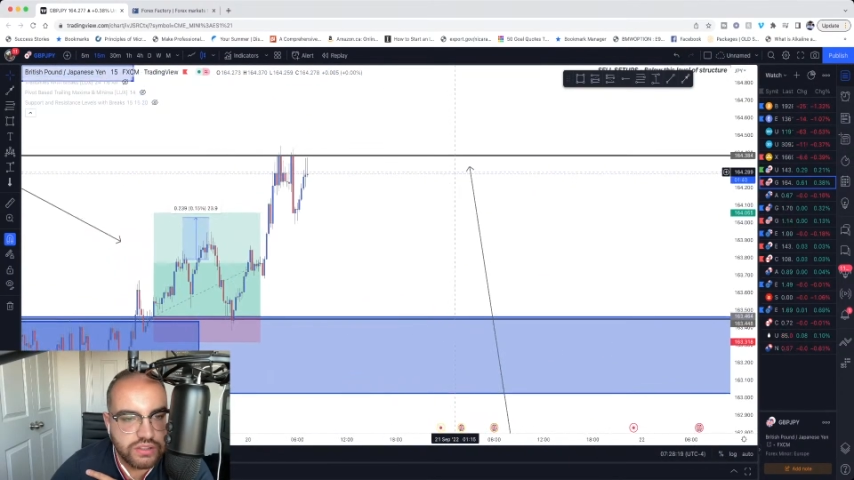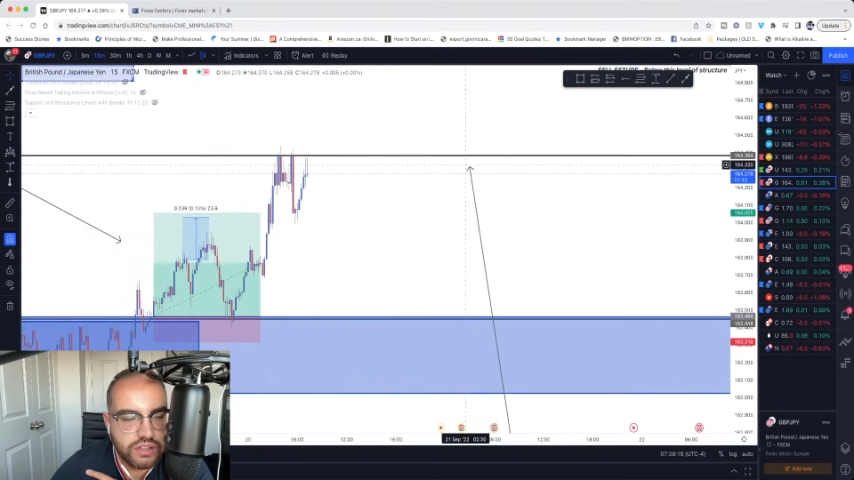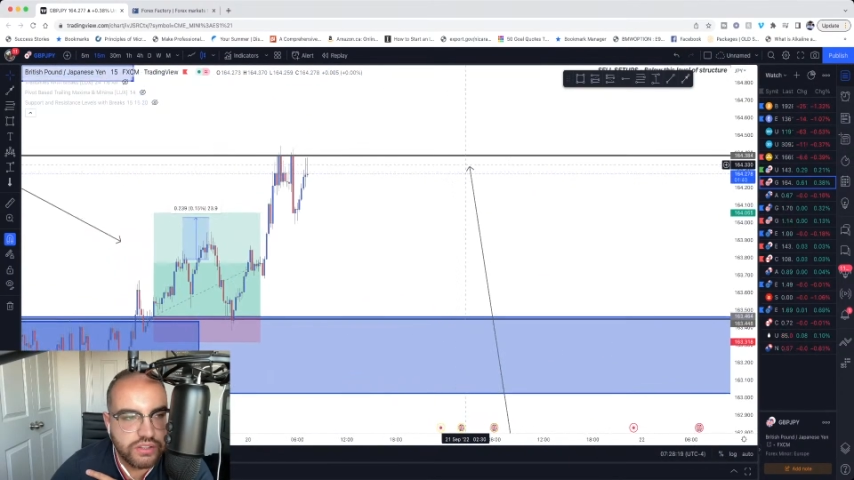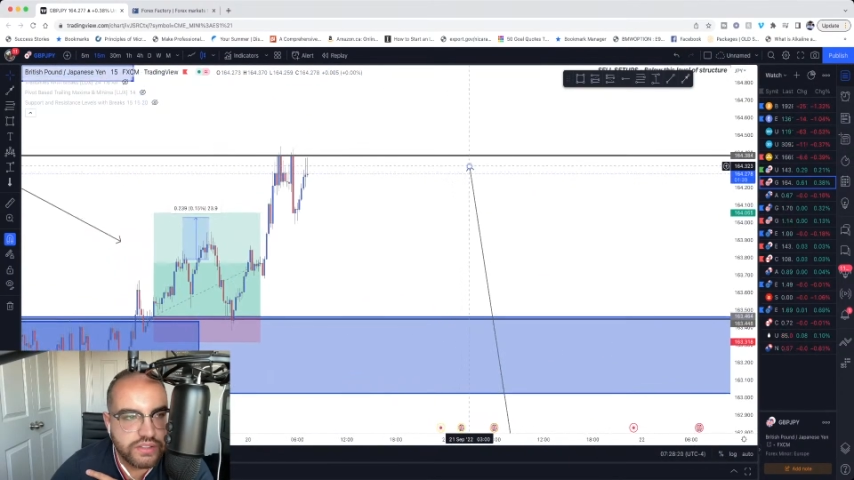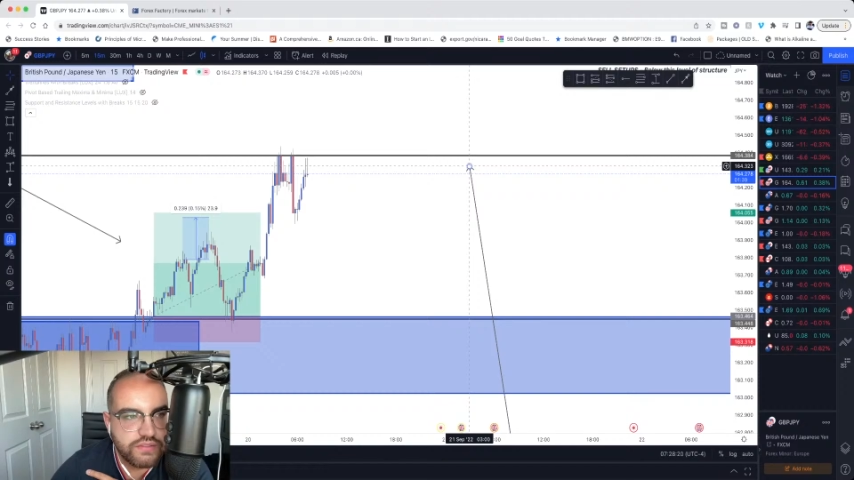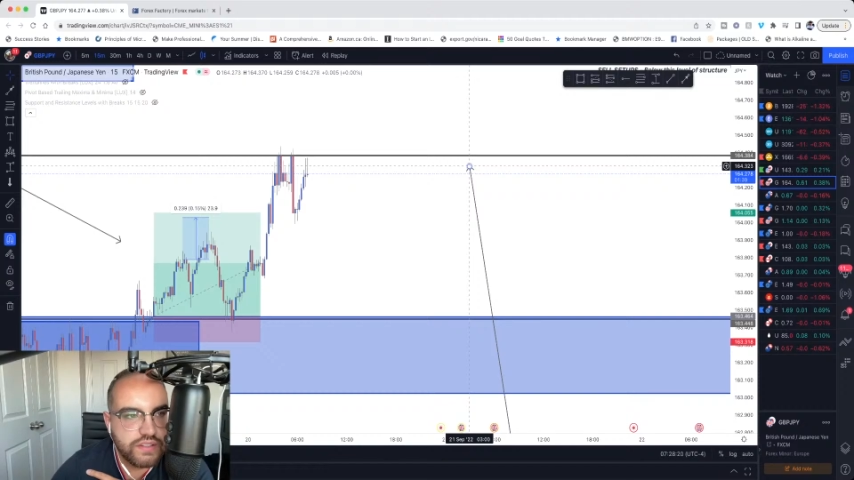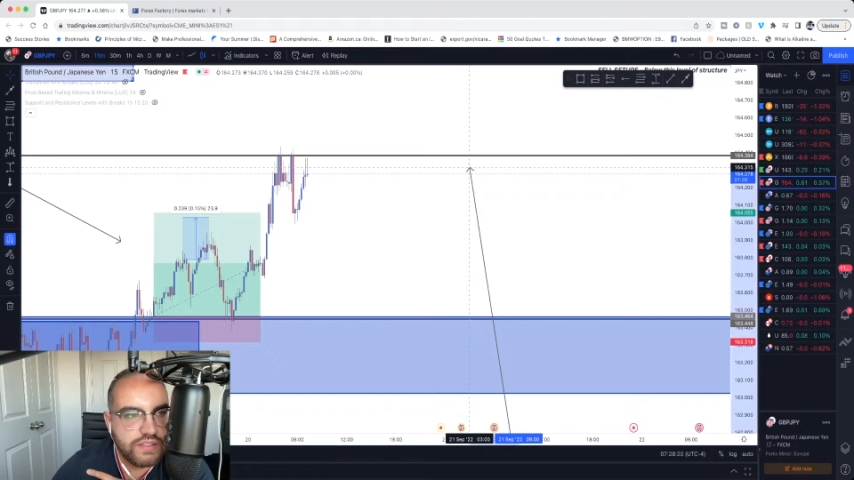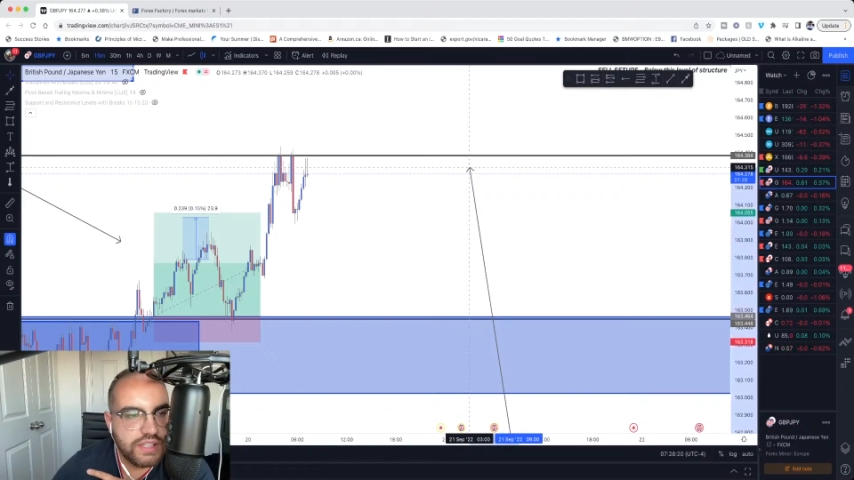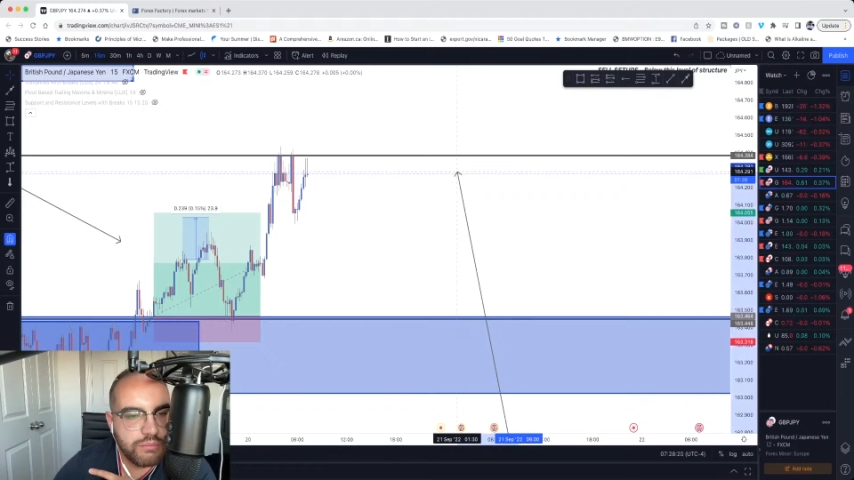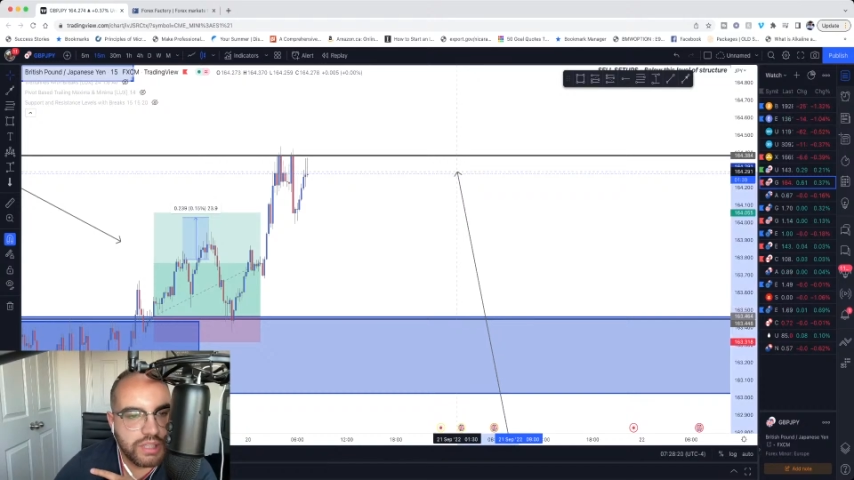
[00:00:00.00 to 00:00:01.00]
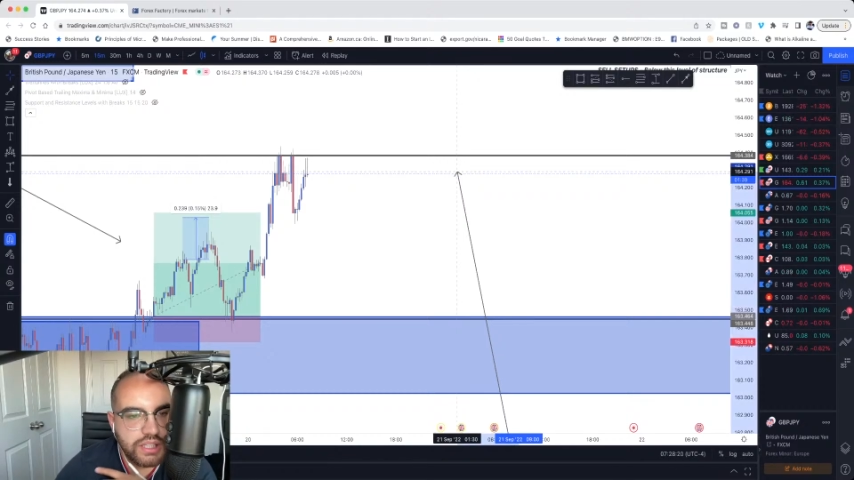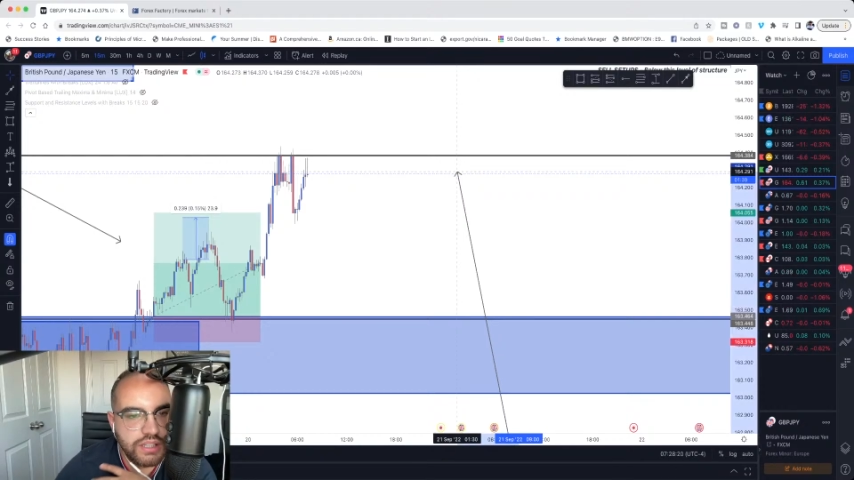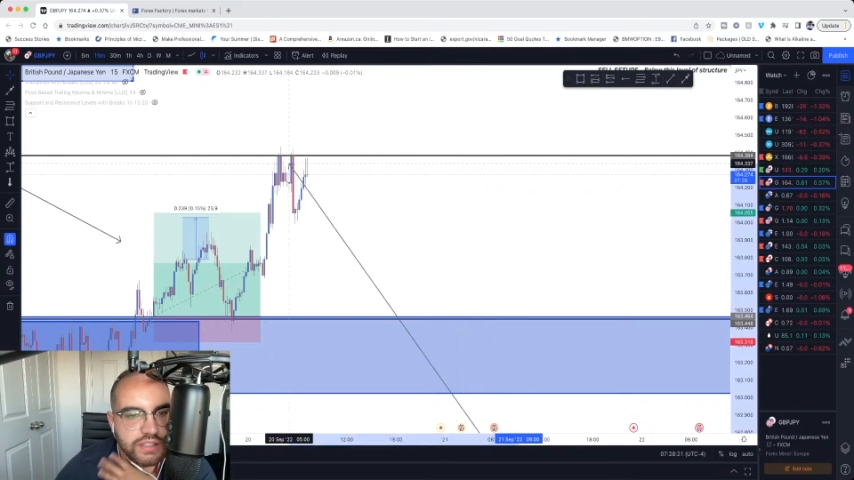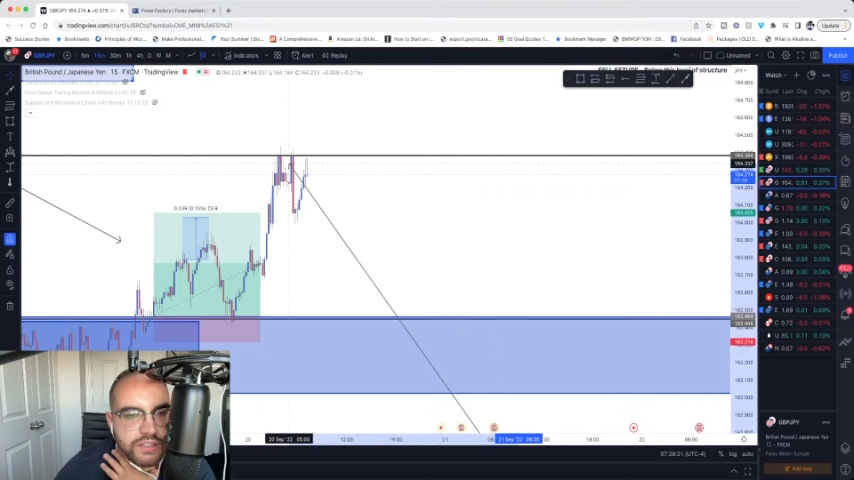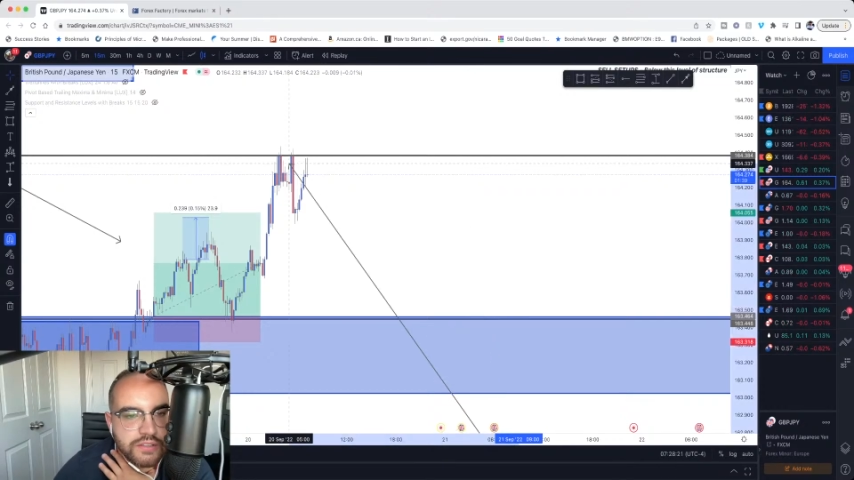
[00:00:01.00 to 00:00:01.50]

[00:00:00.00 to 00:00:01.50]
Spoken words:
on the 15-minute.